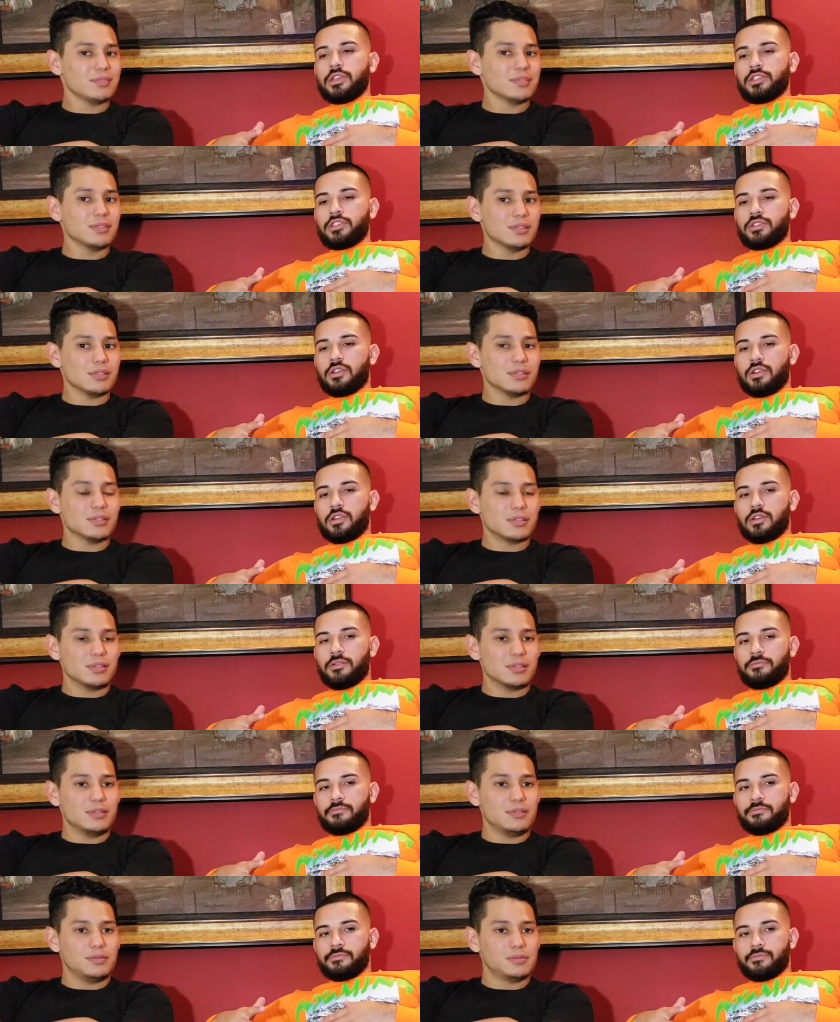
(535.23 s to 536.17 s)

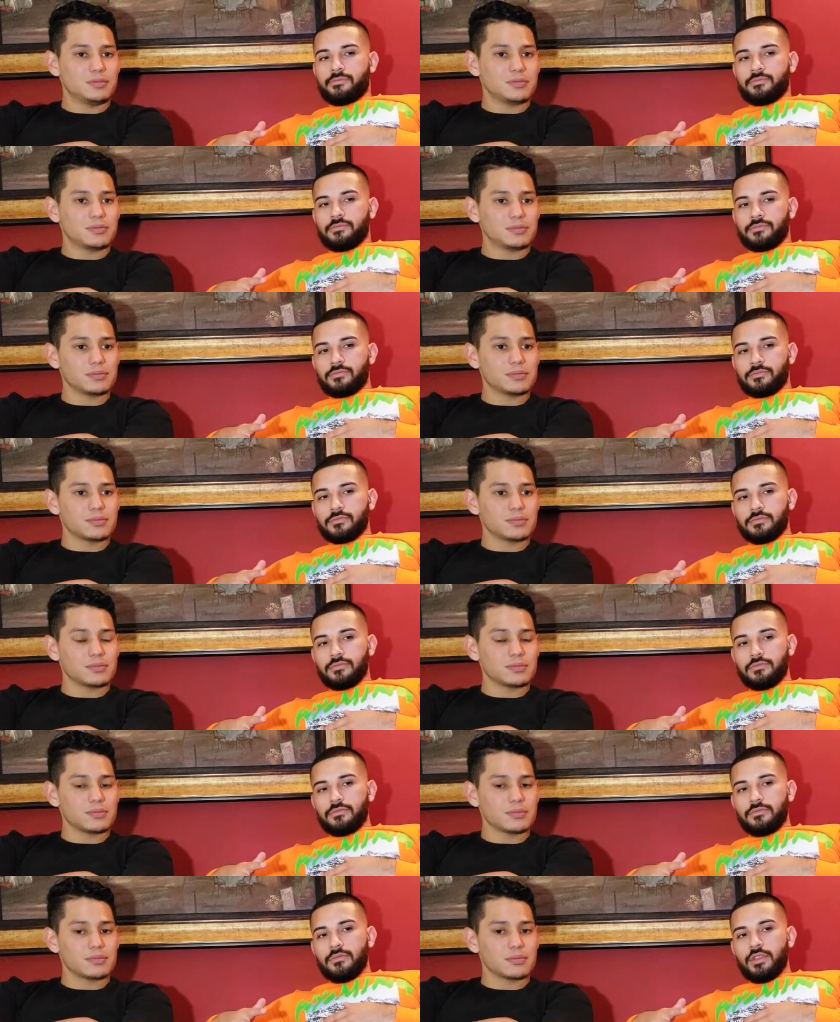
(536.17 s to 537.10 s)
Speaker 1: Um,
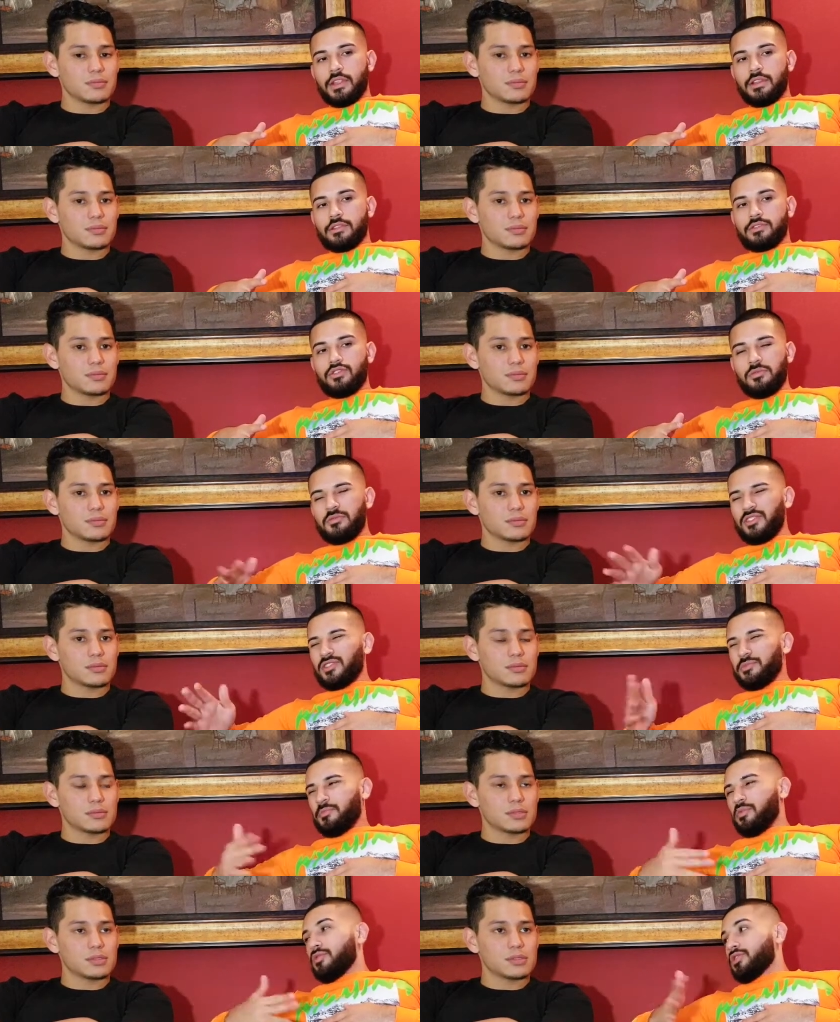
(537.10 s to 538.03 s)
too much
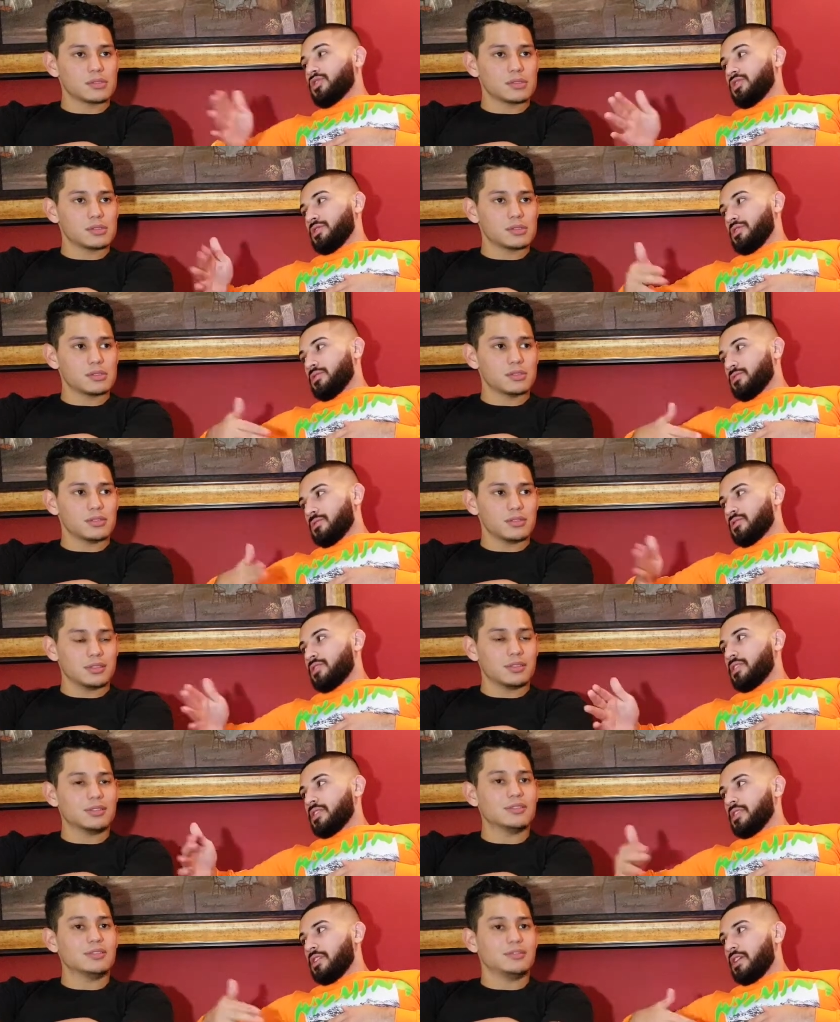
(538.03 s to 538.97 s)
bullshit is what I'm trying to
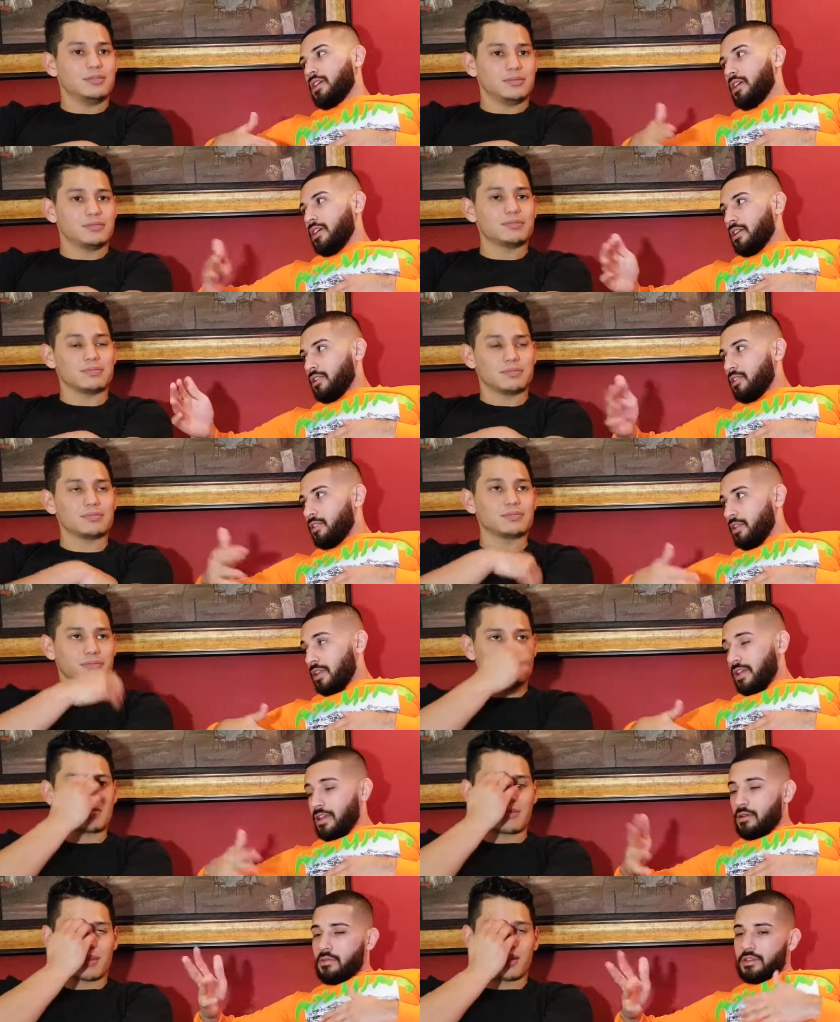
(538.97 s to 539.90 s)
get at. You know?
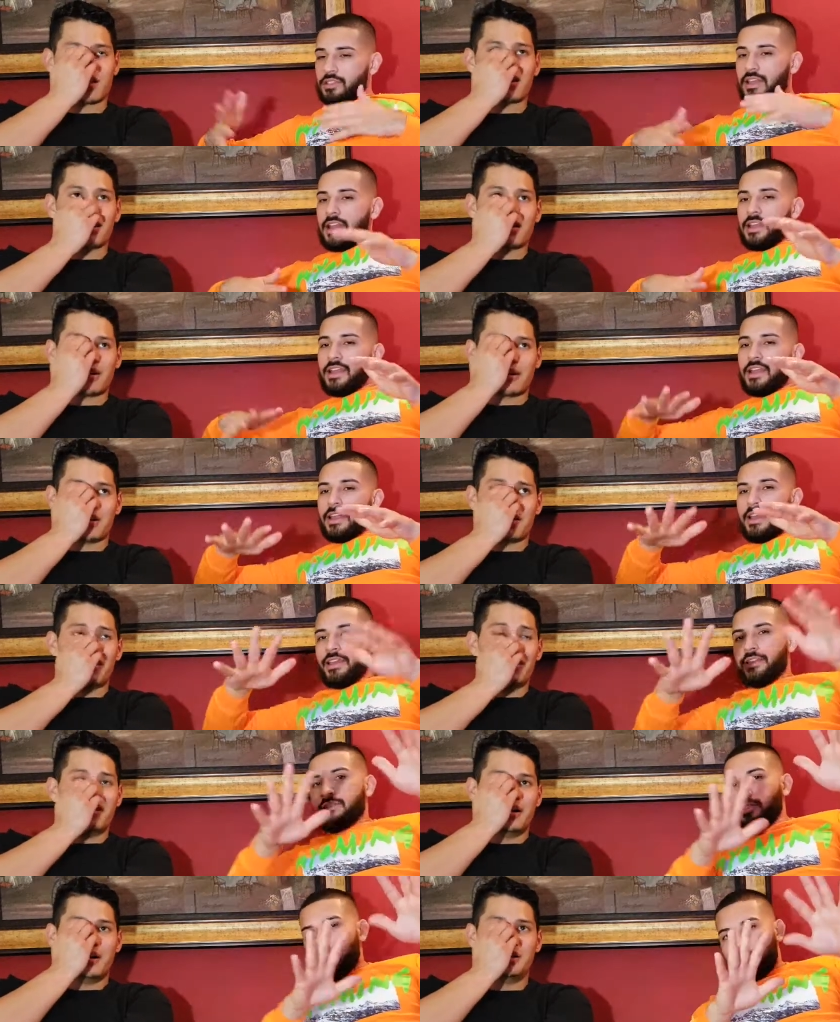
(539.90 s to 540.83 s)
What I'm trying to get at is
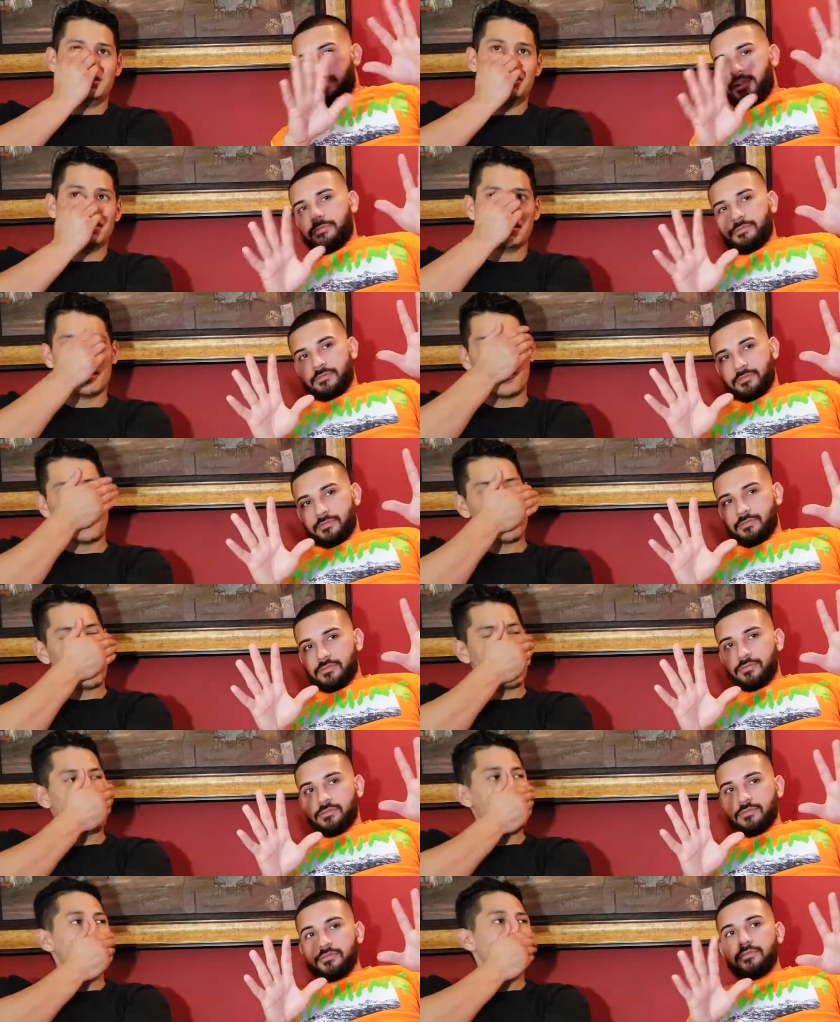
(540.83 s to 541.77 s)
look, man,
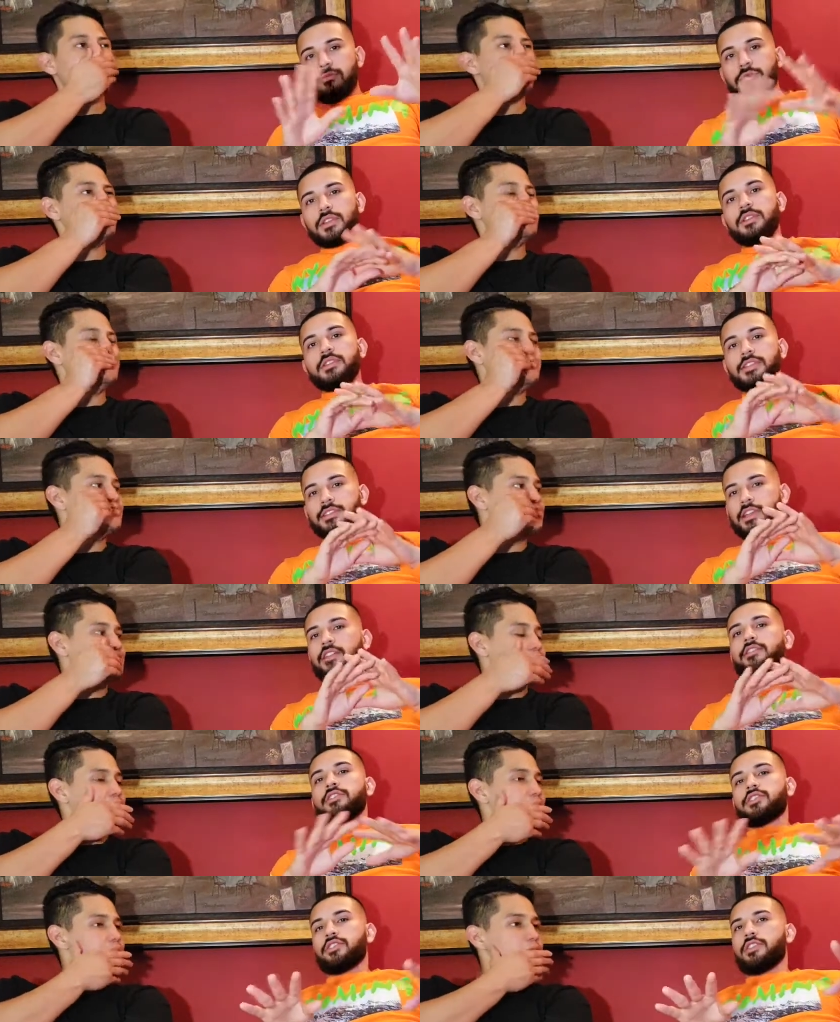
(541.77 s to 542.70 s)
let's cut the
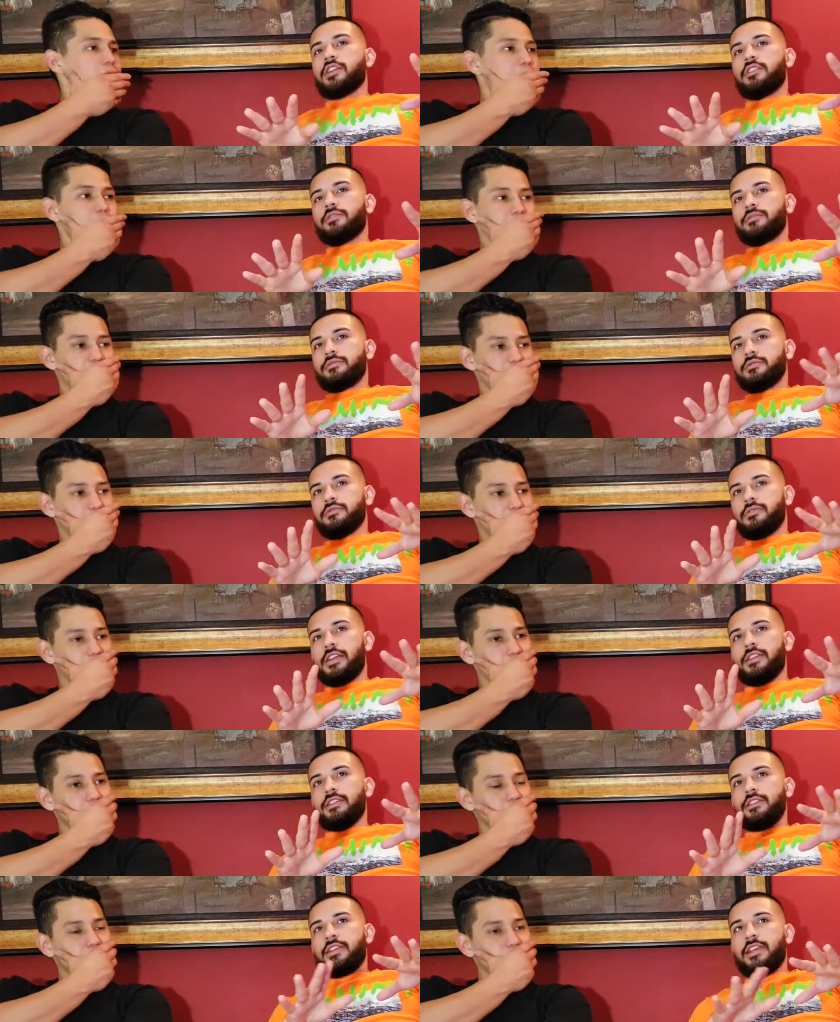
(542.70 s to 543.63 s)
shit out,
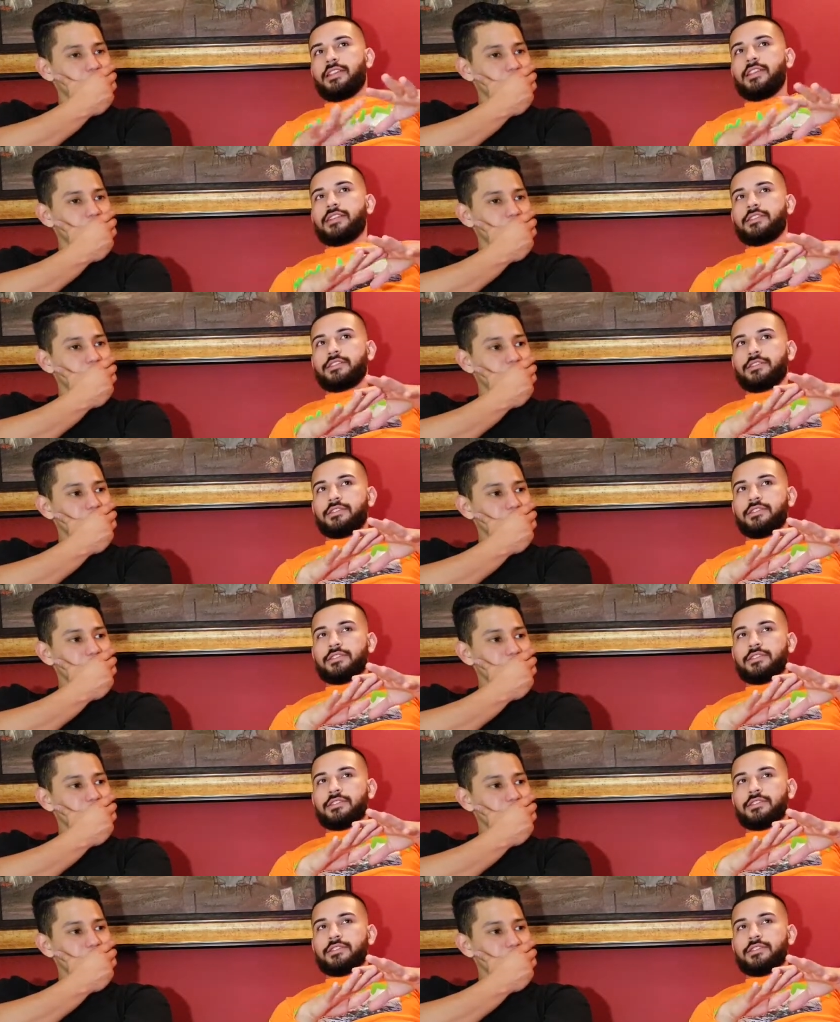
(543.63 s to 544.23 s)
right? And let's just